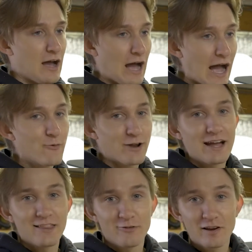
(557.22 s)
I would
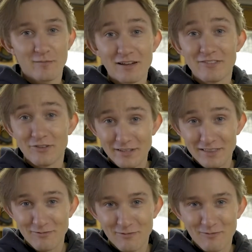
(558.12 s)
highly recommend that you get
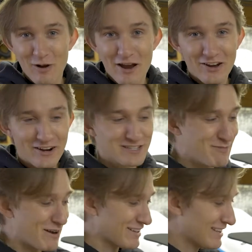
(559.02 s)
the wiring harness
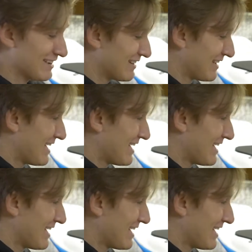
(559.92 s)
mounting kit.